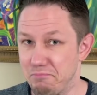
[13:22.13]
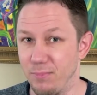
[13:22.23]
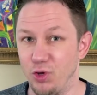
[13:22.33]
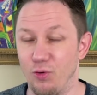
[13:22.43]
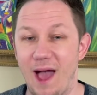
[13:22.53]

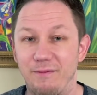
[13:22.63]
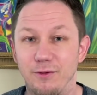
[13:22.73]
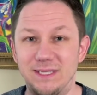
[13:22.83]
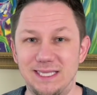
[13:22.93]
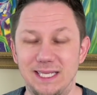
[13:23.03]
you have a
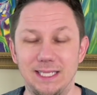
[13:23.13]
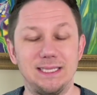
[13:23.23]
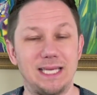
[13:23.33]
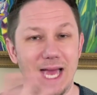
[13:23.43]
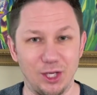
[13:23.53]

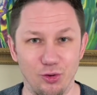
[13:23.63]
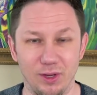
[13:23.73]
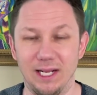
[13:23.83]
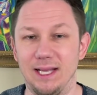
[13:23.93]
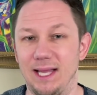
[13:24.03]
receipt and you
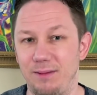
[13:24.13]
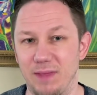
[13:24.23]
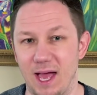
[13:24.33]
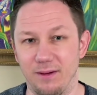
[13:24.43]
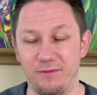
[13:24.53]
can claim
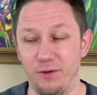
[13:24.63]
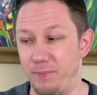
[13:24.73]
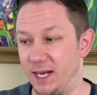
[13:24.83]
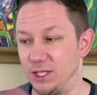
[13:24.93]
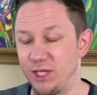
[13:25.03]
that. If you
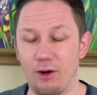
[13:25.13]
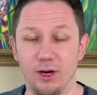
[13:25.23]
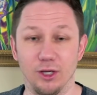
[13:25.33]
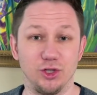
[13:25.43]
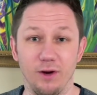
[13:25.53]
paid a
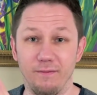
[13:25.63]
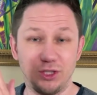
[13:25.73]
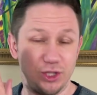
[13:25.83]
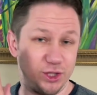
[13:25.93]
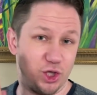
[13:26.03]
childcare
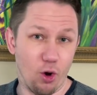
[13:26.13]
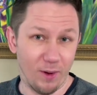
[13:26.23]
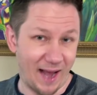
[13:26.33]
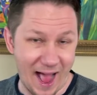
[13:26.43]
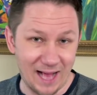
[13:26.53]
service, just go
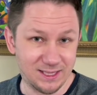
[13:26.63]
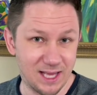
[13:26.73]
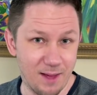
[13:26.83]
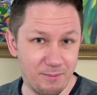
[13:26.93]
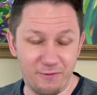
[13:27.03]
and ask
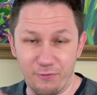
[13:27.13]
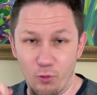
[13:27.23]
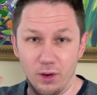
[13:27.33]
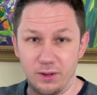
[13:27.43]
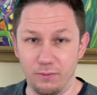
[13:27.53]
them
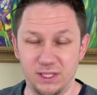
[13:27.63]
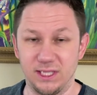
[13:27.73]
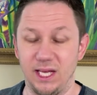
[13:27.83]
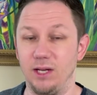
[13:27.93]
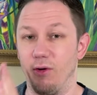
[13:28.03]
for the
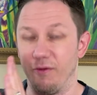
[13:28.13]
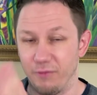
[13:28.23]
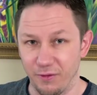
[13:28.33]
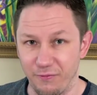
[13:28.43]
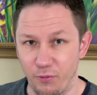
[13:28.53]
receipt or for
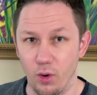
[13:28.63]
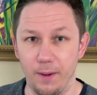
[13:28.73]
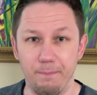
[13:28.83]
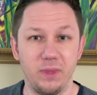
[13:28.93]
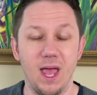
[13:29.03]
the
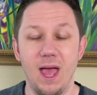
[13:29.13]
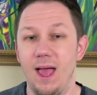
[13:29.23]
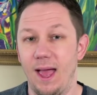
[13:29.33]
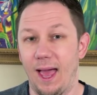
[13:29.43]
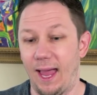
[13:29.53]
form,
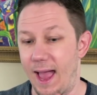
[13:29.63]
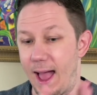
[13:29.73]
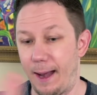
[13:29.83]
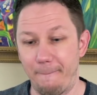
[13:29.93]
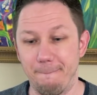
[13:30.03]

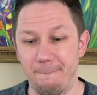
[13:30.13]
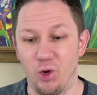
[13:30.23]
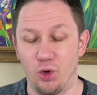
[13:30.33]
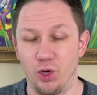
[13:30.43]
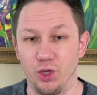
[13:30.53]
and
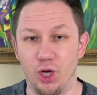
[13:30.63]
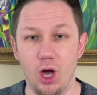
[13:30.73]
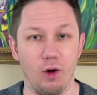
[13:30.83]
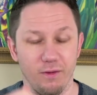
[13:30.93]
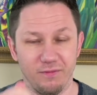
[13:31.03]
you're good to
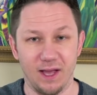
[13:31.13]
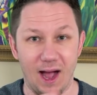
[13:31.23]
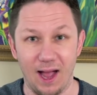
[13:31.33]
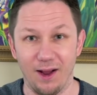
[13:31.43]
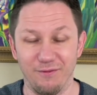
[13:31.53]
go.
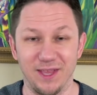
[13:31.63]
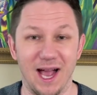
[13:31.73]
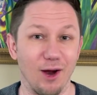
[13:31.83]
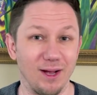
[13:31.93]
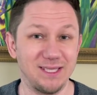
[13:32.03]
If the
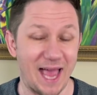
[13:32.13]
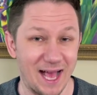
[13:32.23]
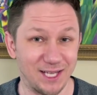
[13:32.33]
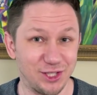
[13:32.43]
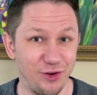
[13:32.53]
IRS
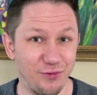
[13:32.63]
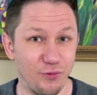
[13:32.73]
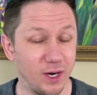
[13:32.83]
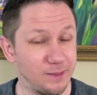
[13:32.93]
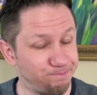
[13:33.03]
asks you
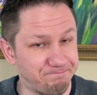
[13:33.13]
for it,